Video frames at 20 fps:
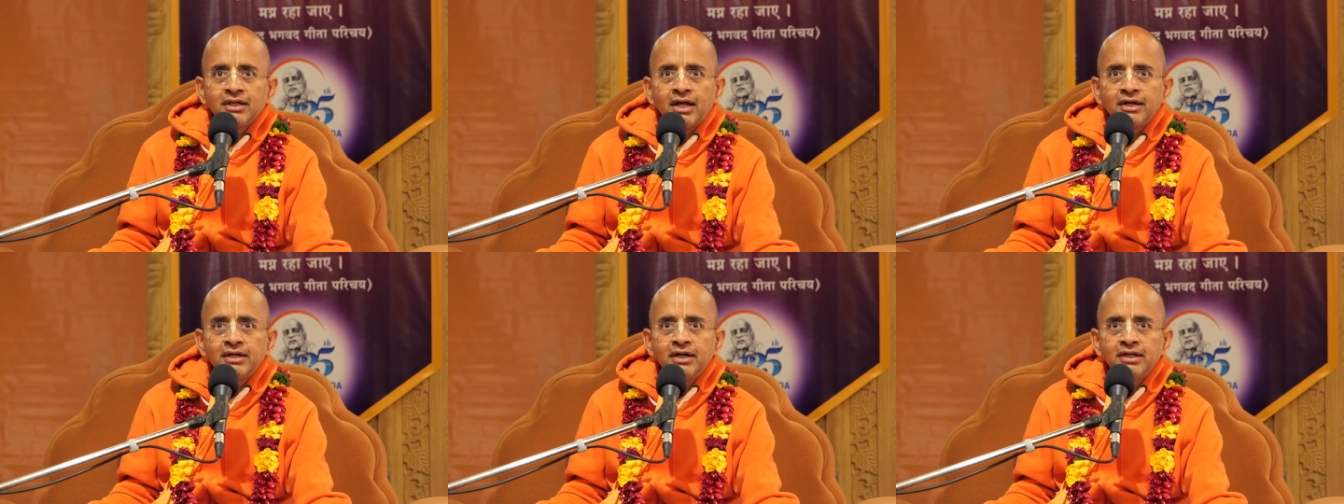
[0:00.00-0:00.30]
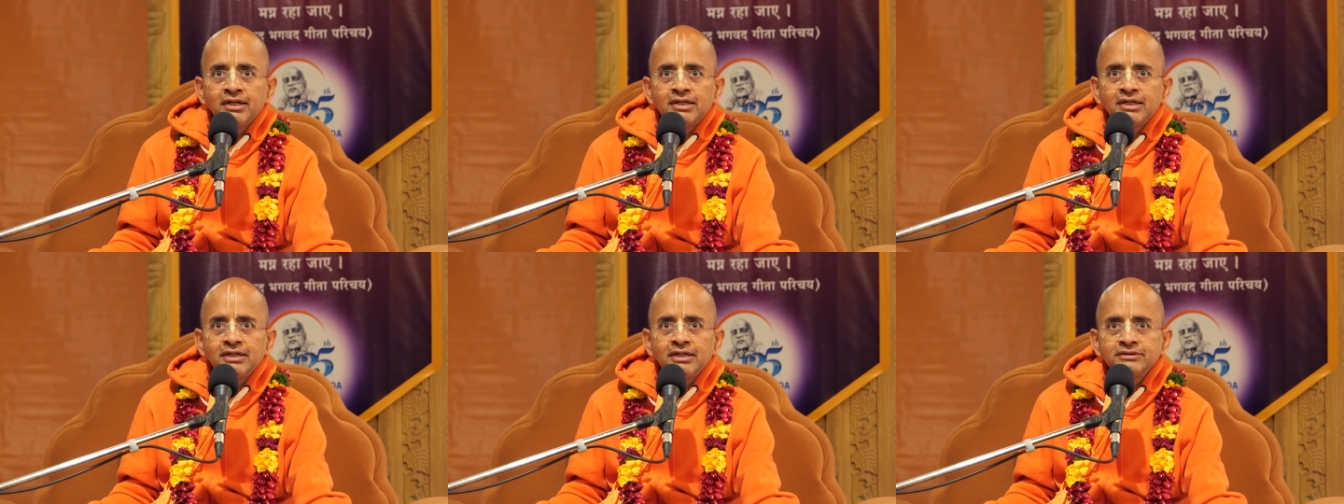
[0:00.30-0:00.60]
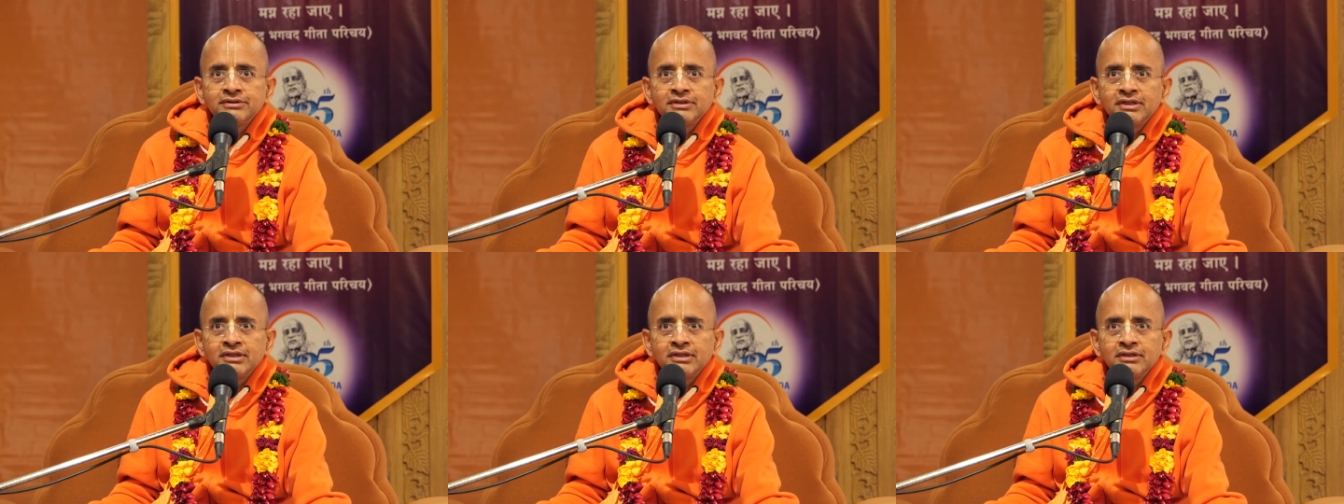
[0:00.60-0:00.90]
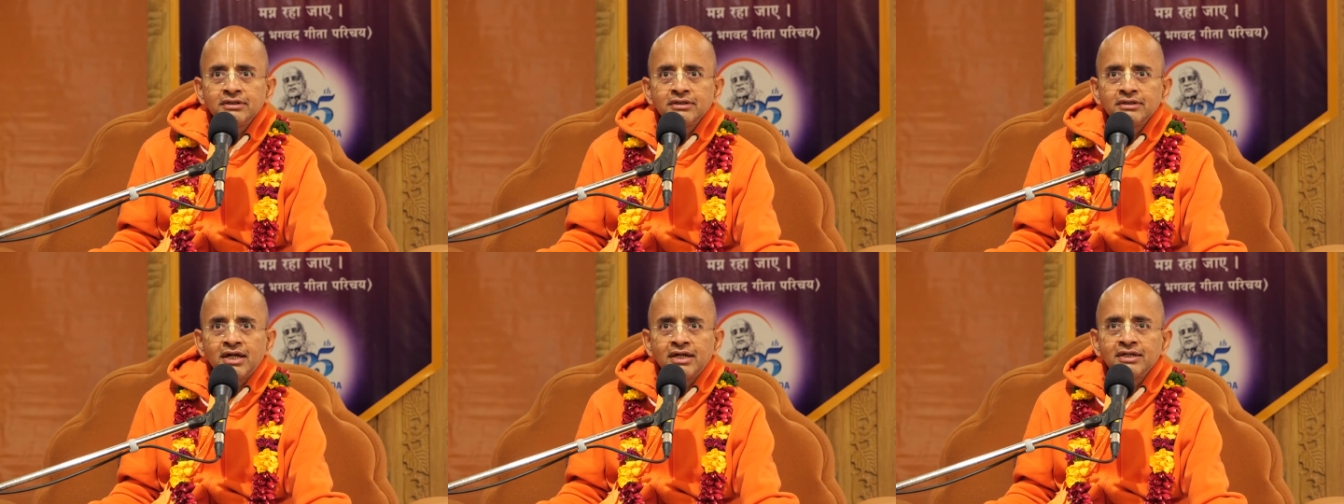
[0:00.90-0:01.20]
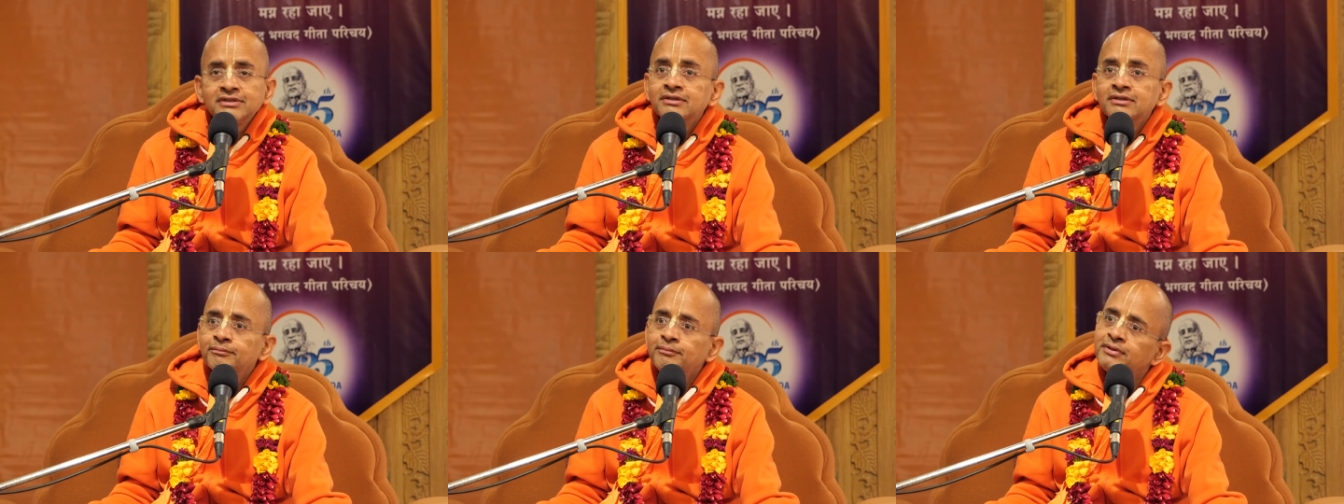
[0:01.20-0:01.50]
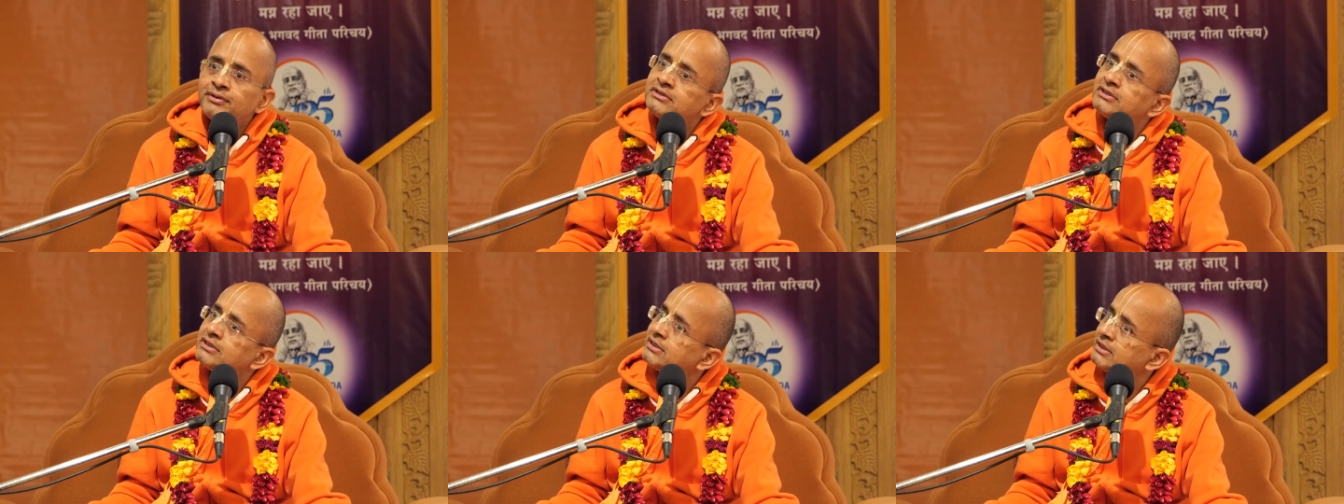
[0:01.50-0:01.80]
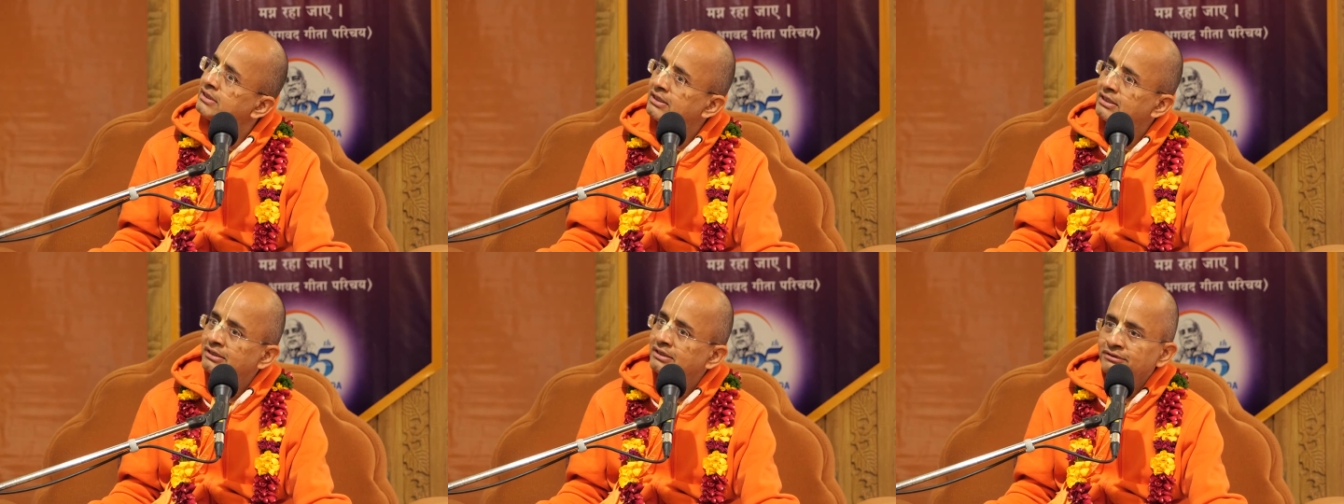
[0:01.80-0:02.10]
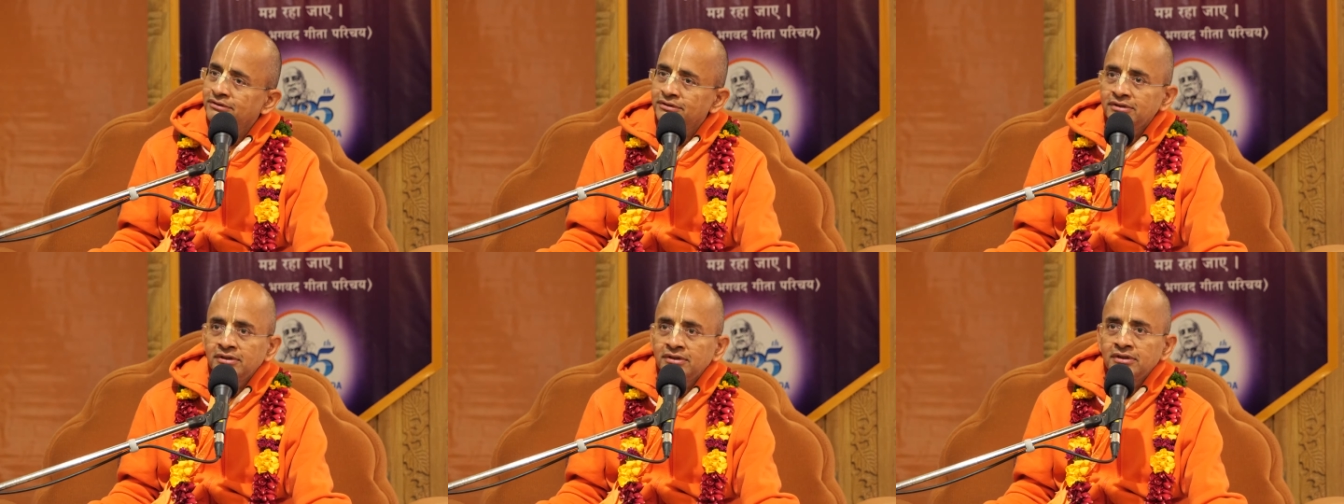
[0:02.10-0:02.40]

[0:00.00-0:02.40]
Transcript: their dedication, their simplicity,